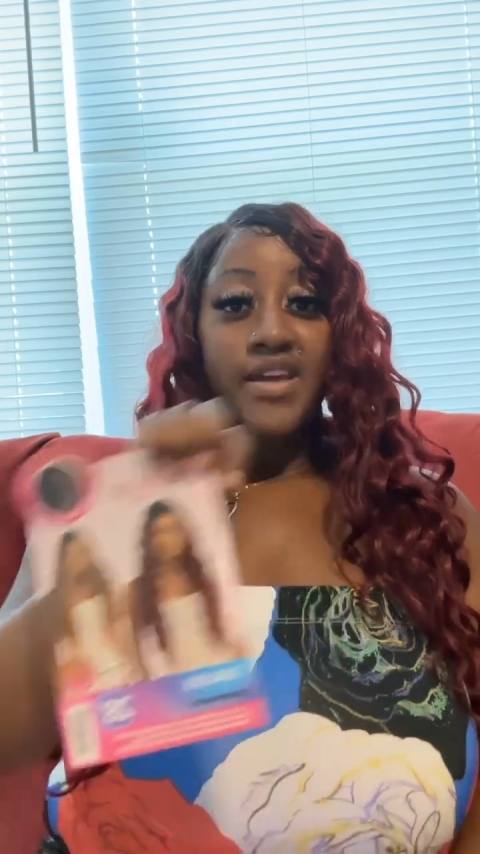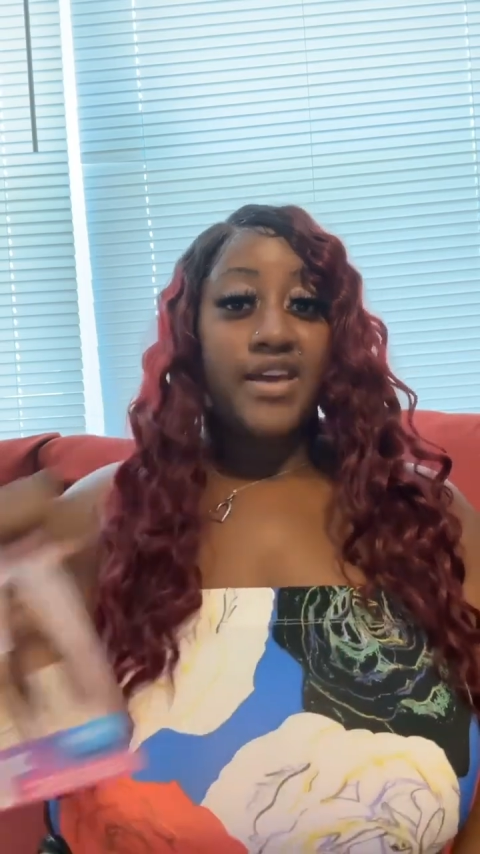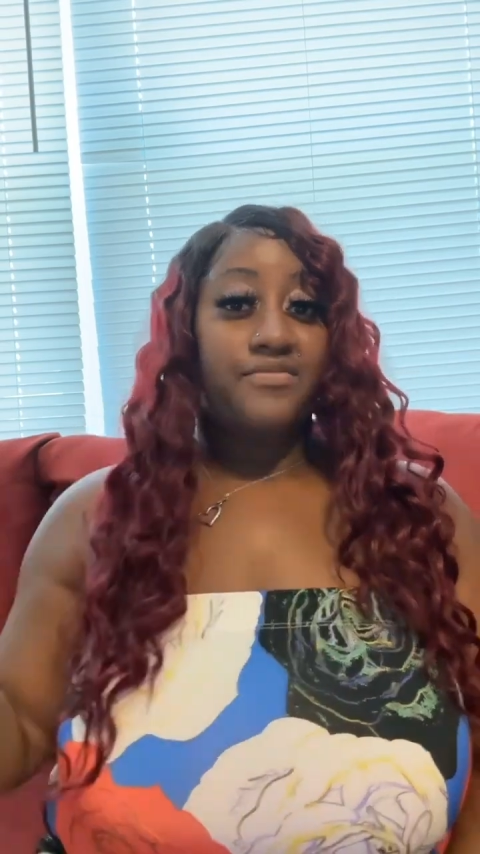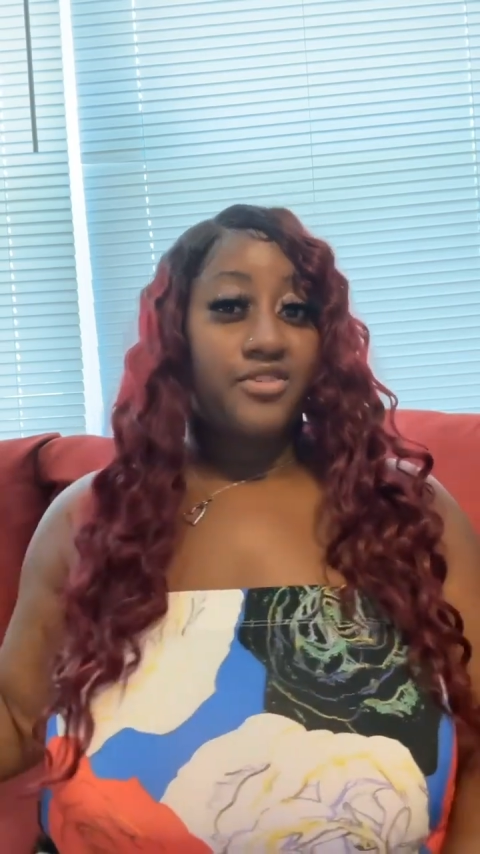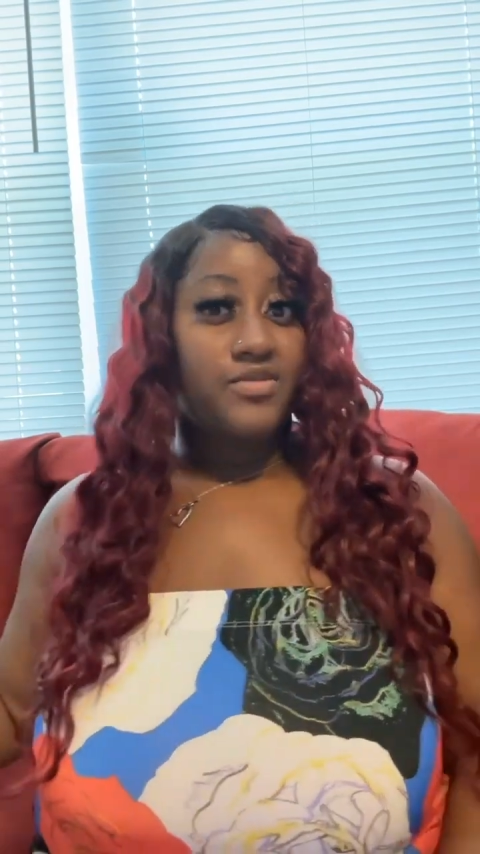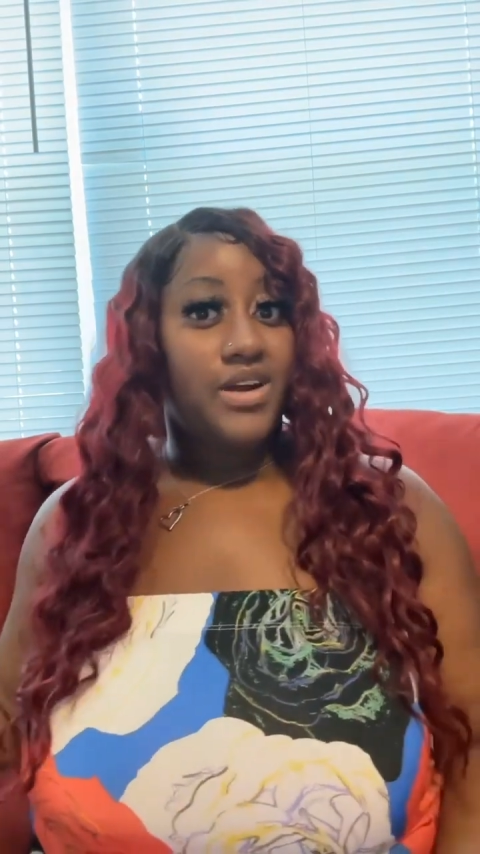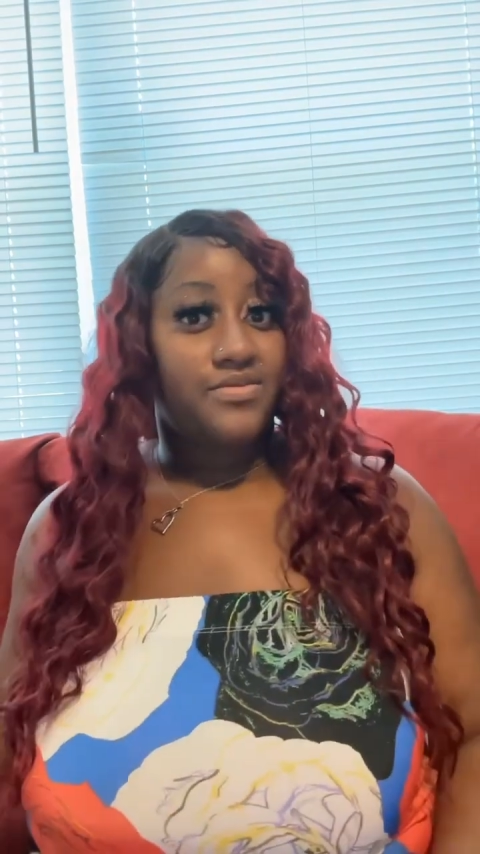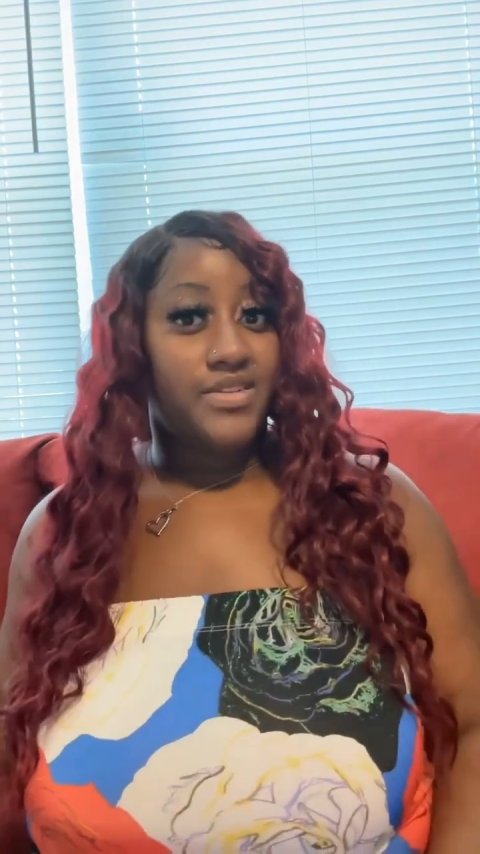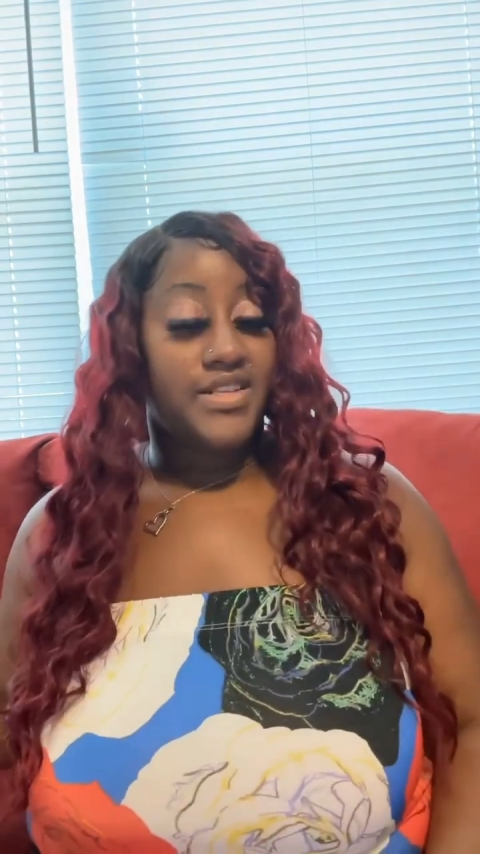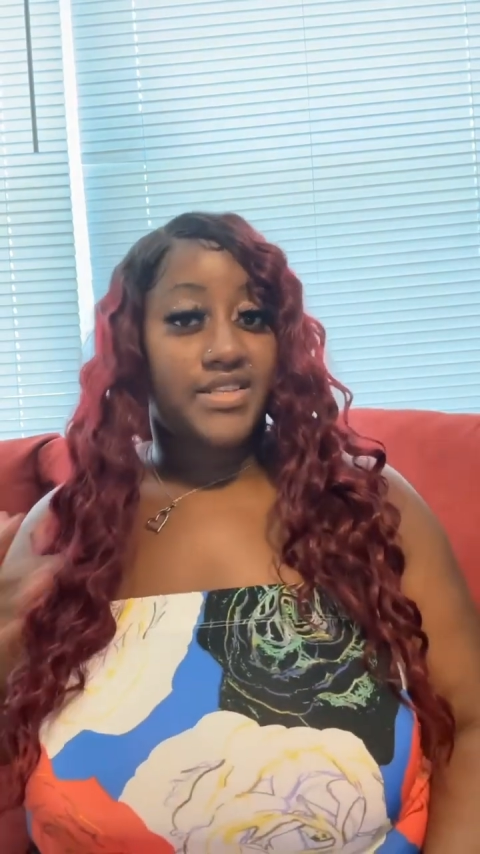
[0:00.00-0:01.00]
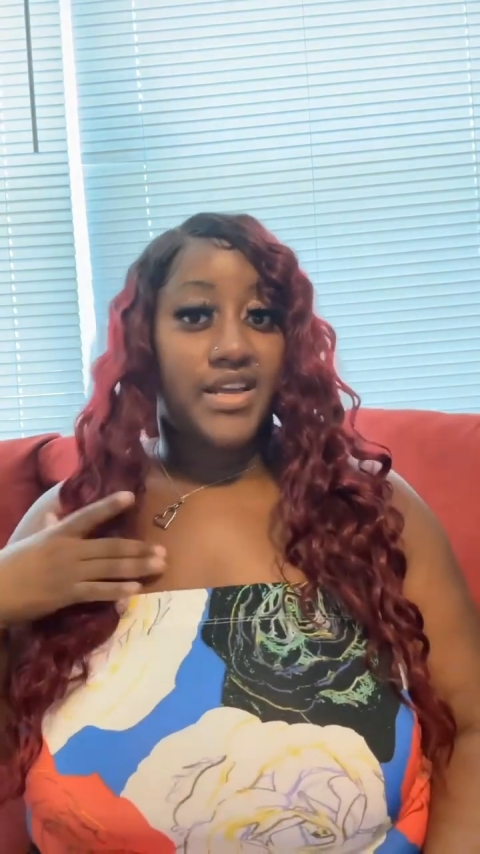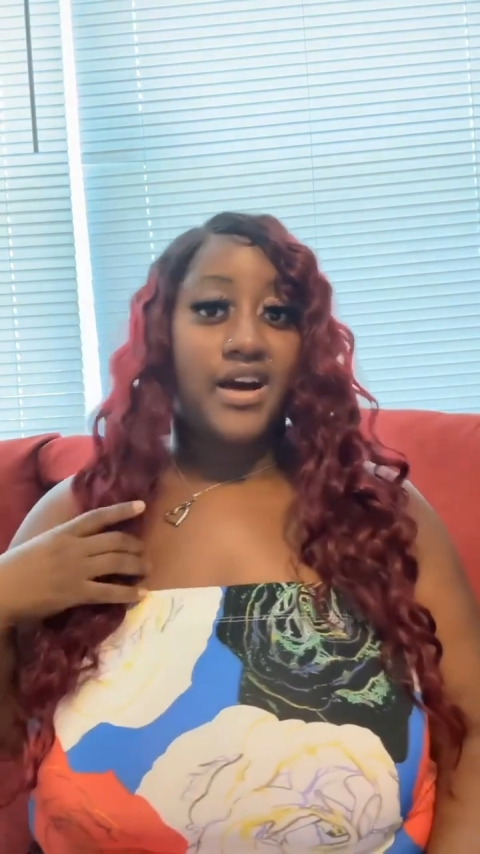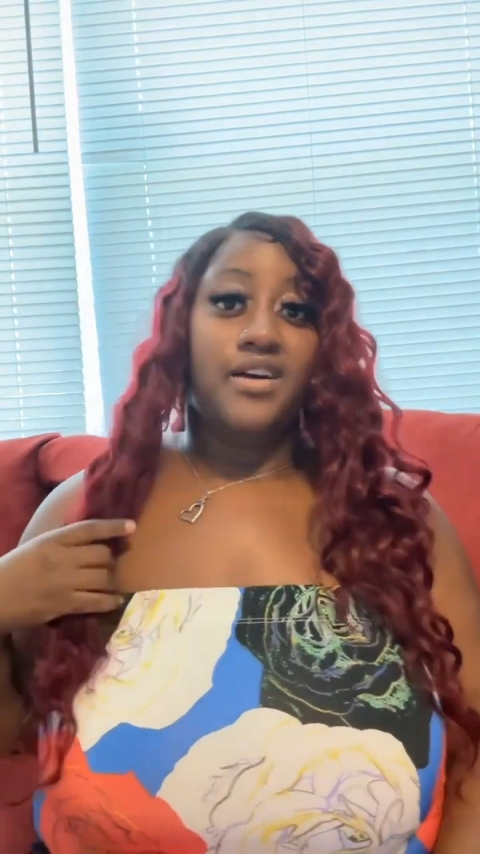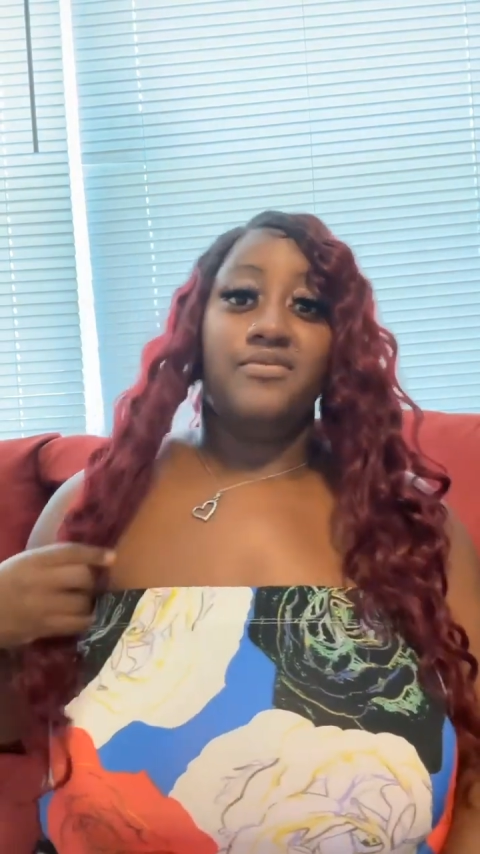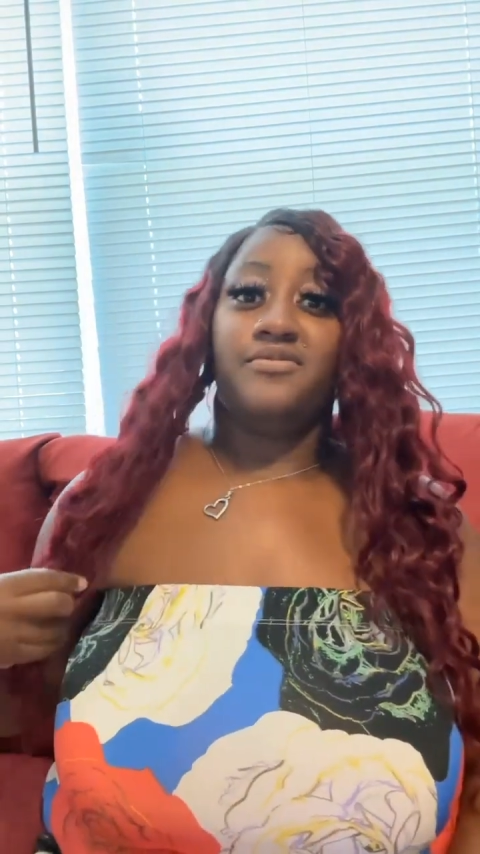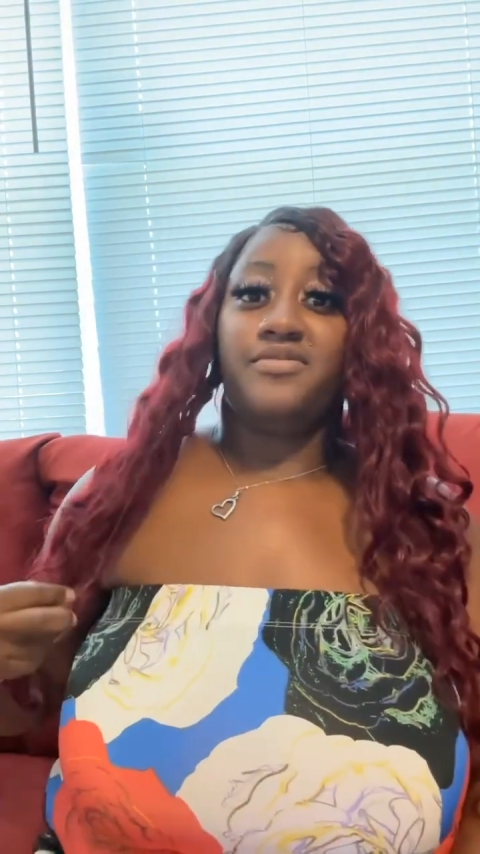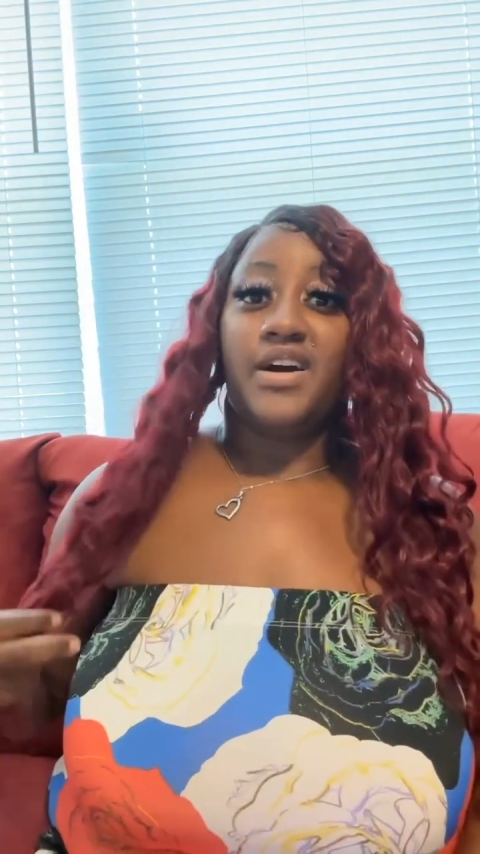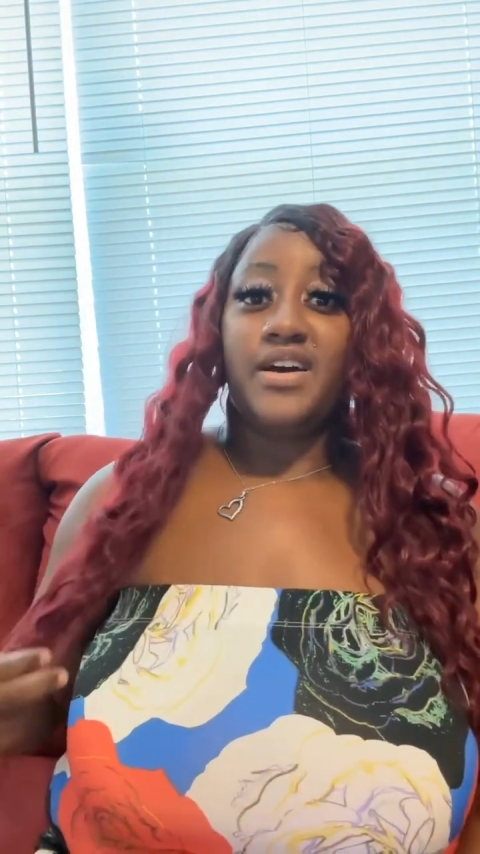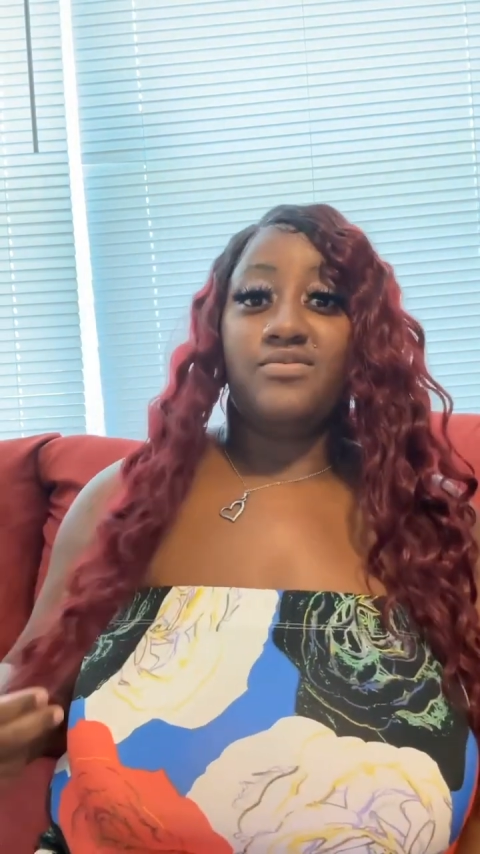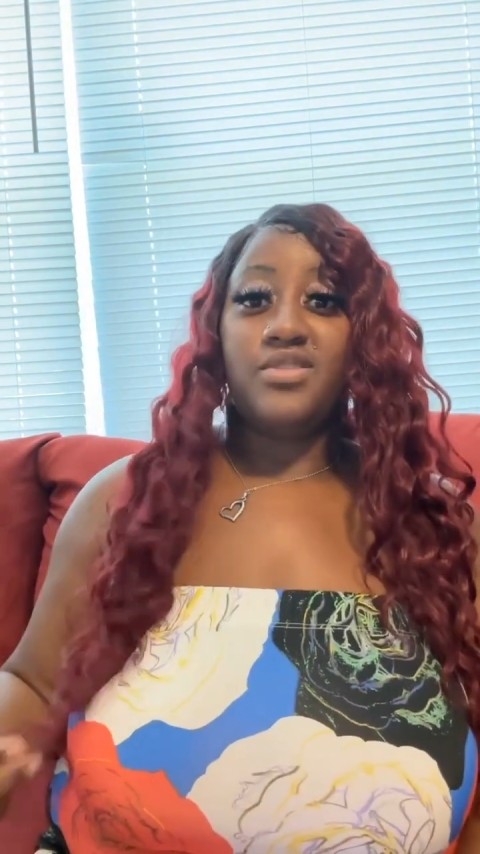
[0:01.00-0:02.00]
And for reference, I'm
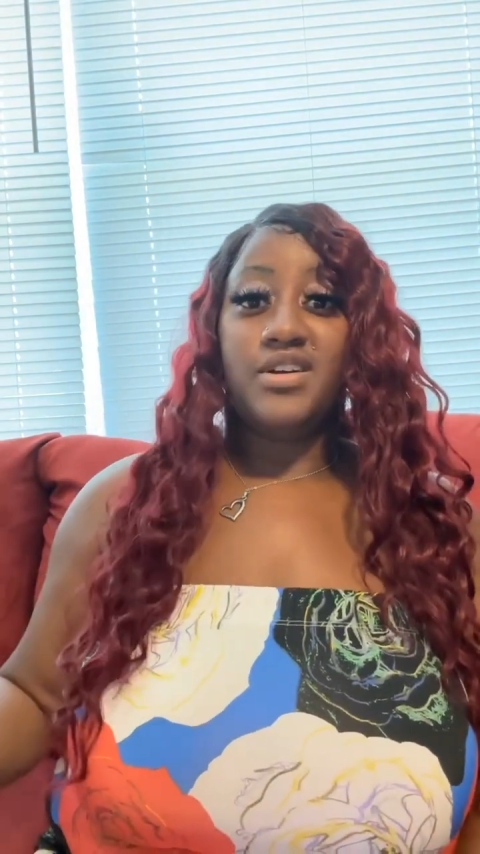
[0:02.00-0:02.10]
5'1",